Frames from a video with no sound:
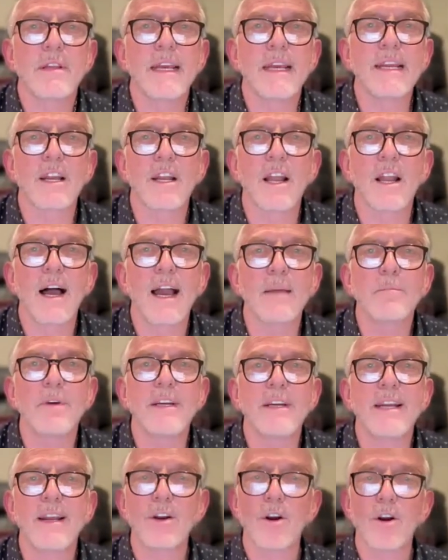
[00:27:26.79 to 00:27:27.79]
in
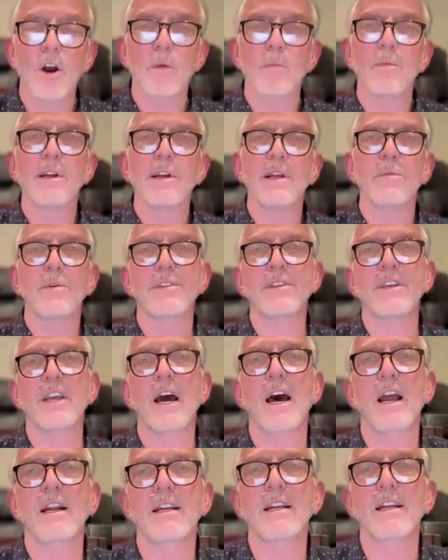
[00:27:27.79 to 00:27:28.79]
alignment and harmony with
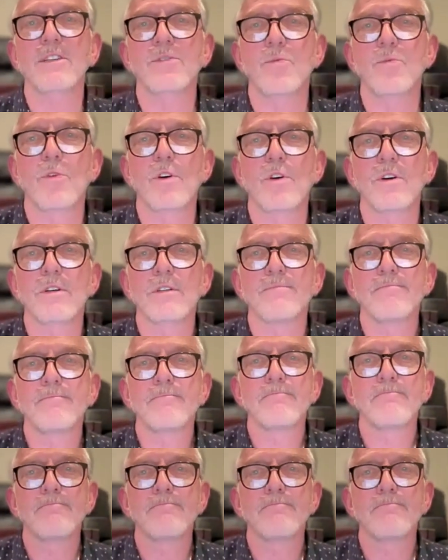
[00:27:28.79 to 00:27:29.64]
God and His Word.